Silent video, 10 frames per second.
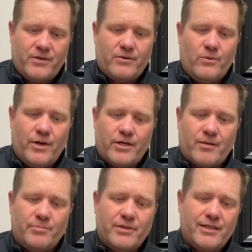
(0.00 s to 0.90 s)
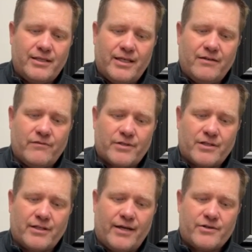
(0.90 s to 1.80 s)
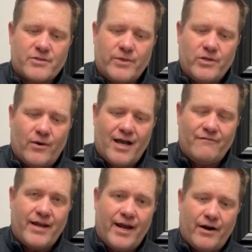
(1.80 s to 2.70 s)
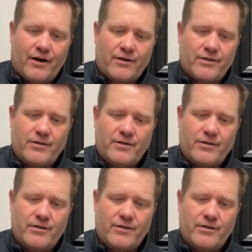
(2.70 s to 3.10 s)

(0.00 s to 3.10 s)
We want to completely invert the liner so we don't have air.